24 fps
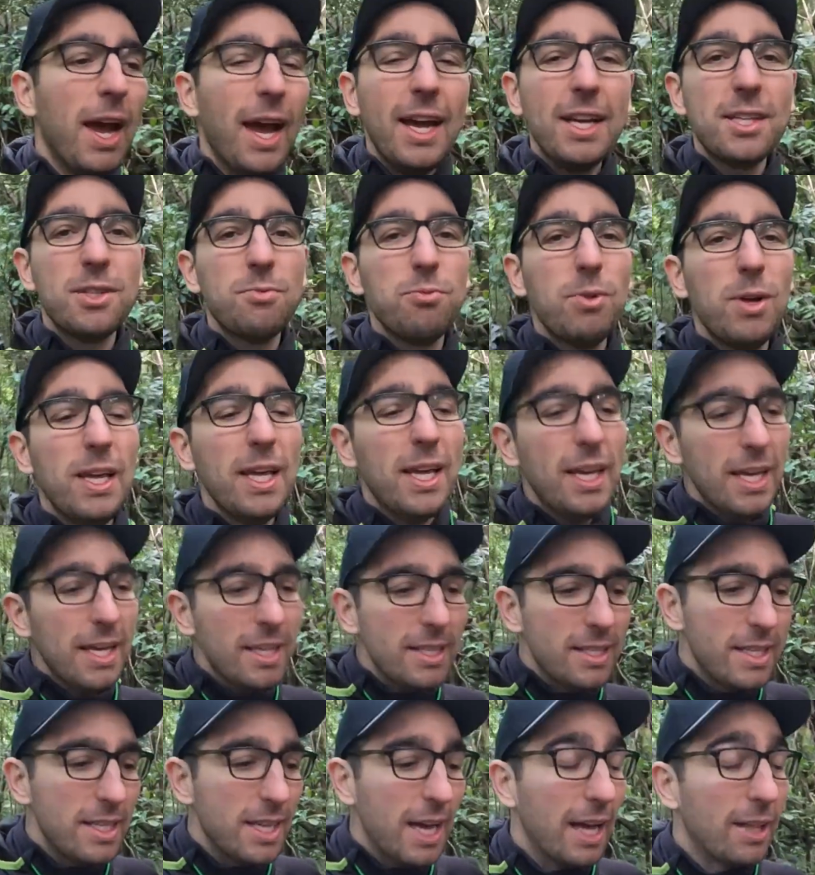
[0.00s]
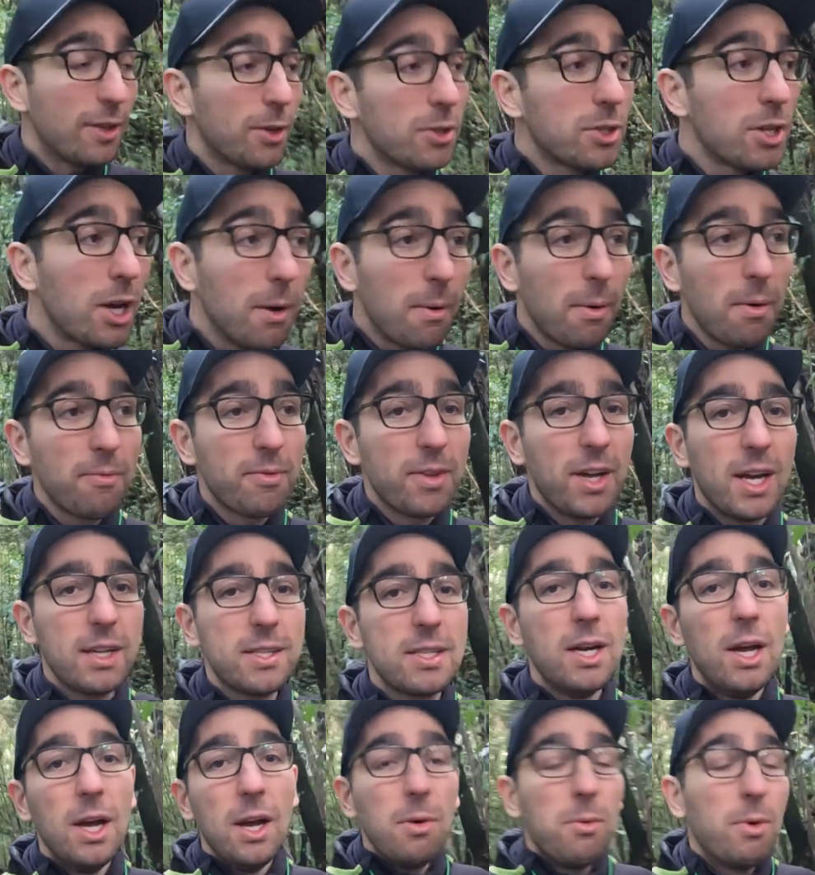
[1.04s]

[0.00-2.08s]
It's really easy, and on top of that,